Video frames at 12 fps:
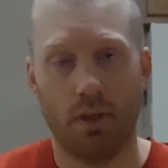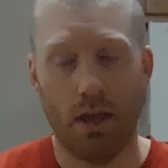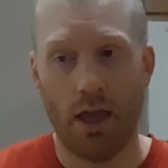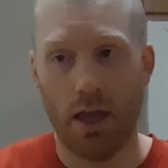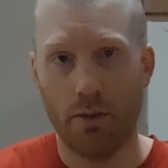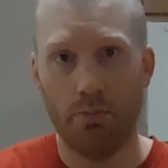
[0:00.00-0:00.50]

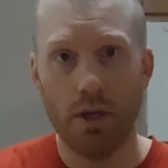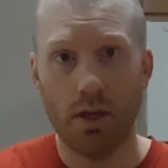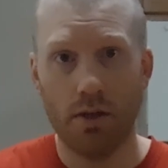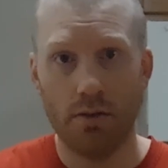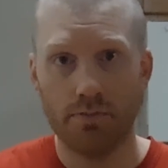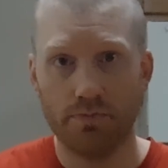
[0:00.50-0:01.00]
and
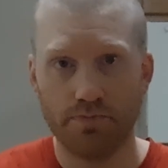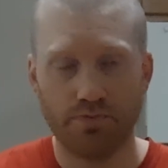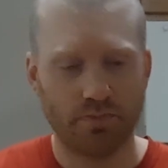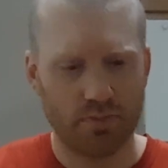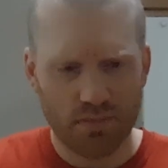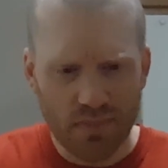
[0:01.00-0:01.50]
me.
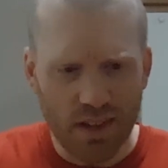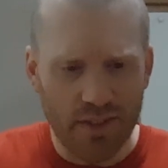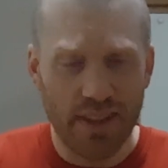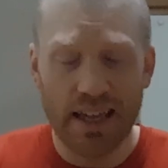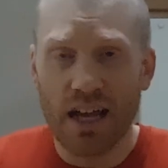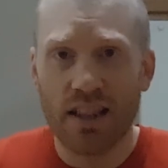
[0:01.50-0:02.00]

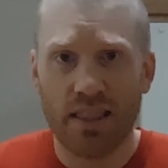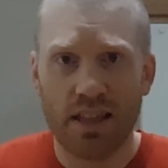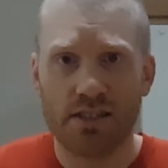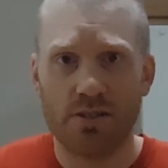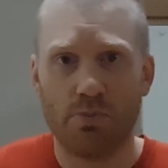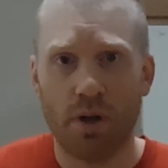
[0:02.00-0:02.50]
They got
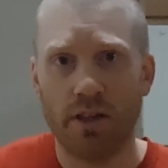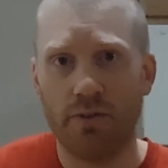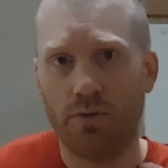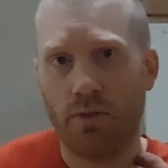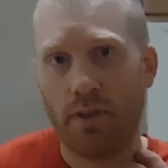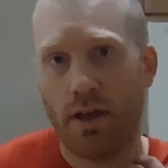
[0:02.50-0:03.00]
less money
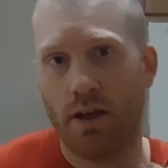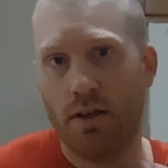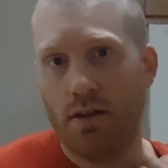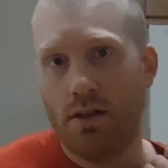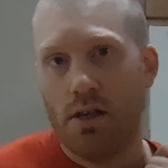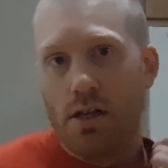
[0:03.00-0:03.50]
for that.
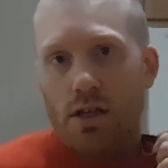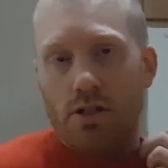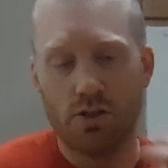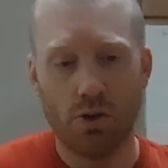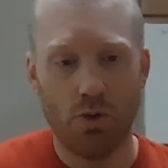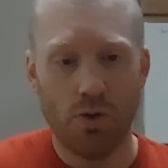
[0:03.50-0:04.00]

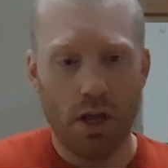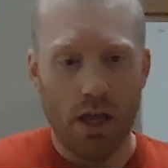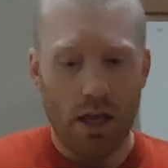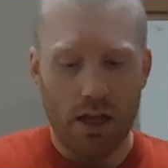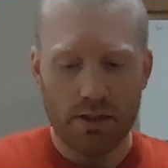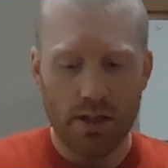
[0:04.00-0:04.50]
So
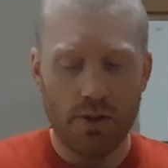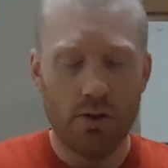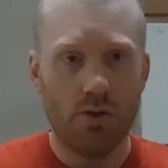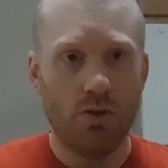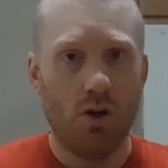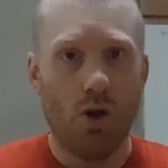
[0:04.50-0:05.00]
it's
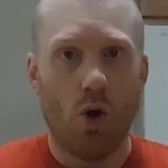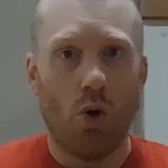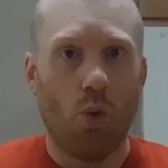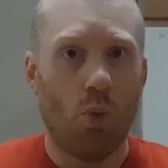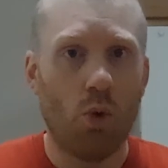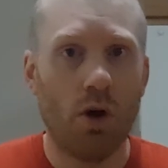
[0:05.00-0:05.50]
either
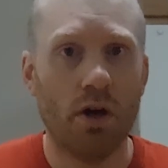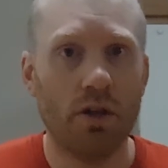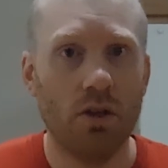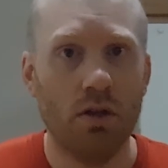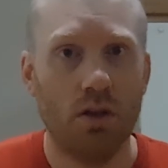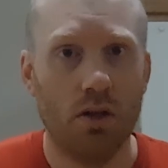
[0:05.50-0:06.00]

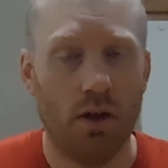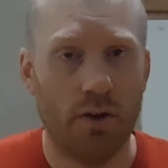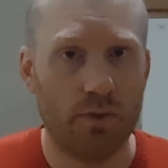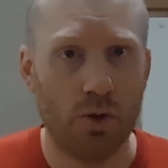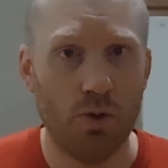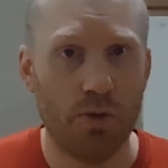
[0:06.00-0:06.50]
one of
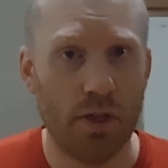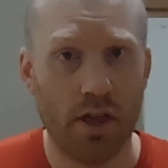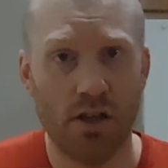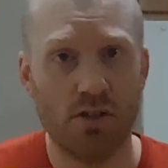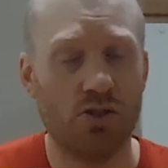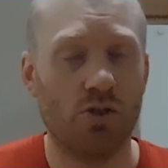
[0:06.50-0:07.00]
two
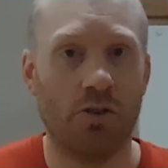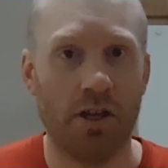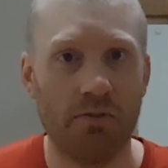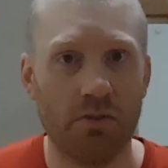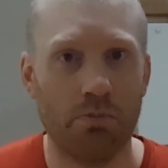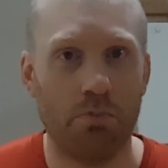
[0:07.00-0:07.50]
things or
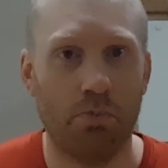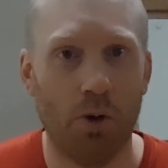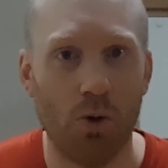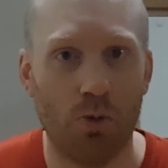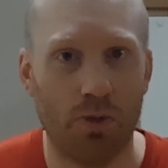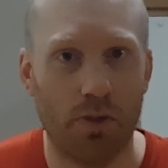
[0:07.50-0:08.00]
even
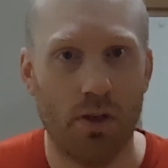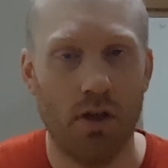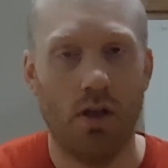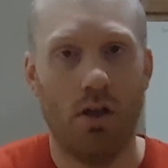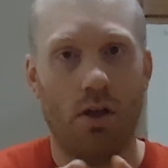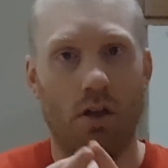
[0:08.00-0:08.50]
both.
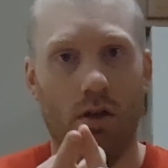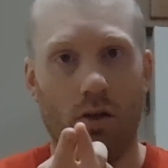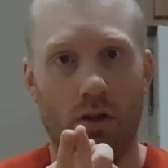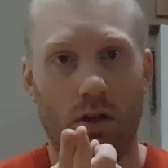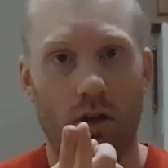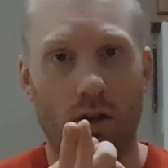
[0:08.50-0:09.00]

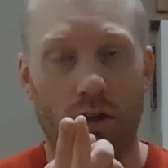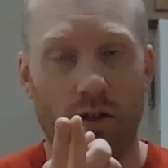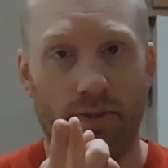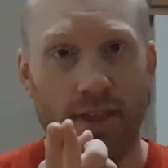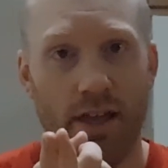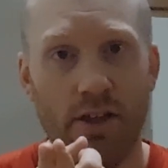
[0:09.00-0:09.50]

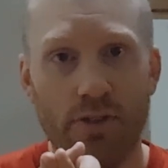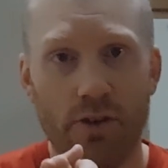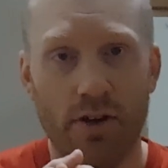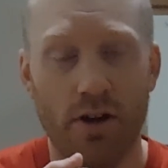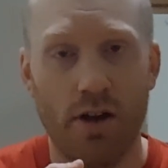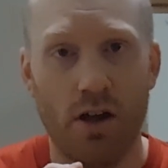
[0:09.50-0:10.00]
They either